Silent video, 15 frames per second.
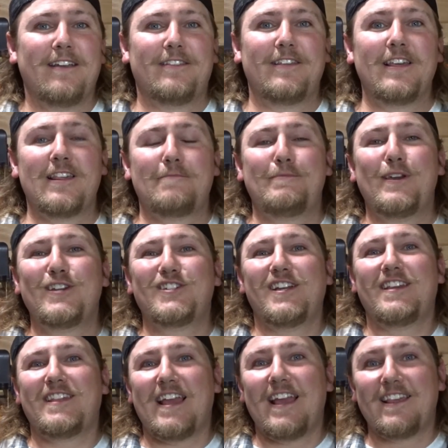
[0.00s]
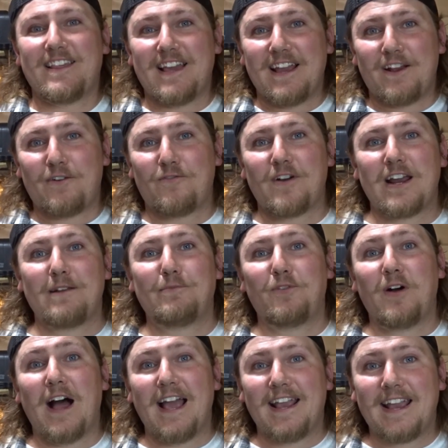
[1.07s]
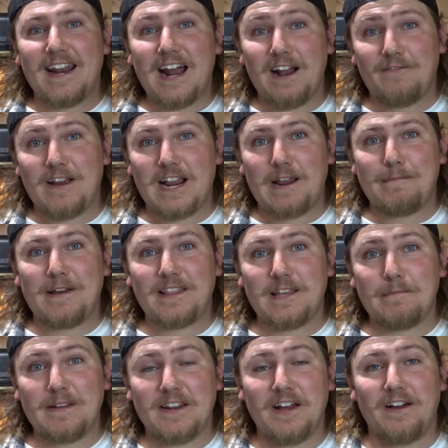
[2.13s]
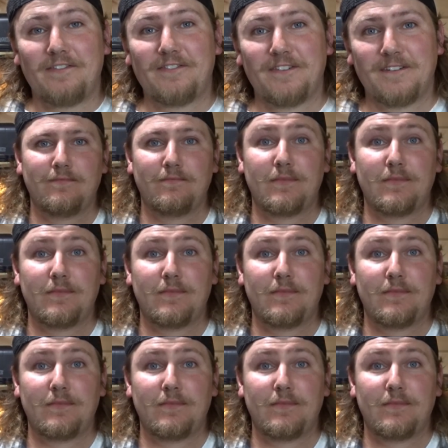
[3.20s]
This species is incredible. I cannot recommend them enough.